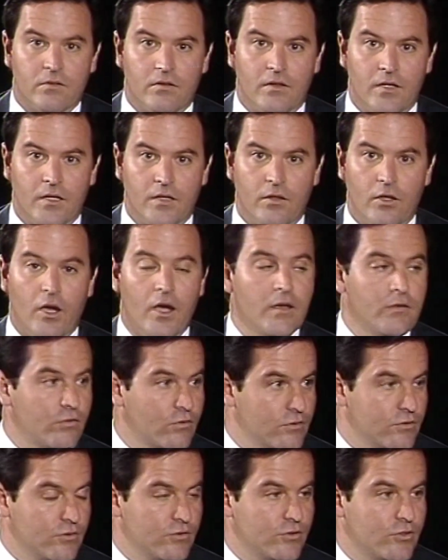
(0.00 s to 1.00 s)
the
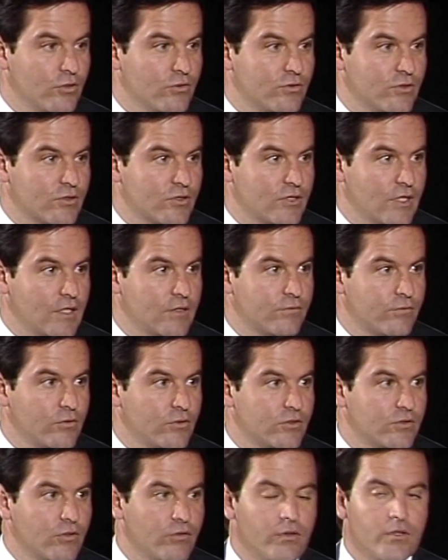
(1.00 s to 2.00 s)
Oscars are so successful,
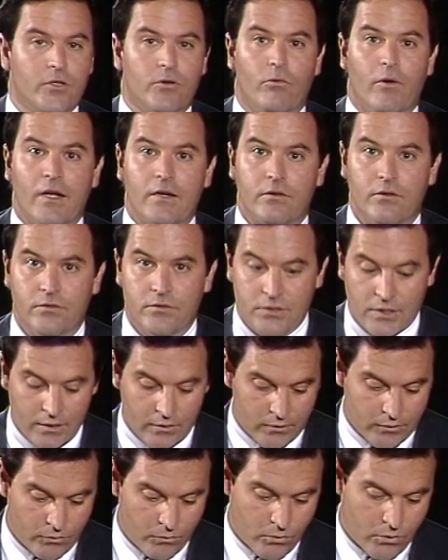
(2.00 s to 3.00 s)
so the Directors
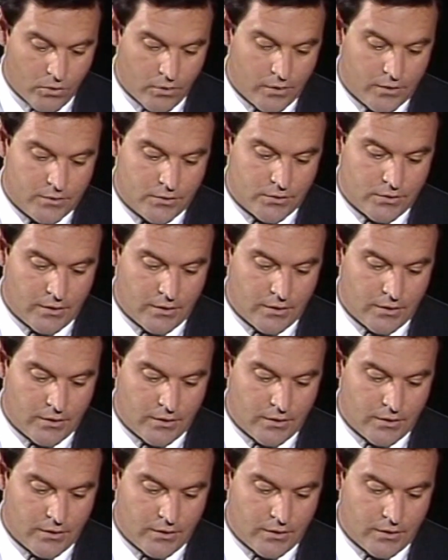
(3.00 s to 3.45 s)
Guild Awards,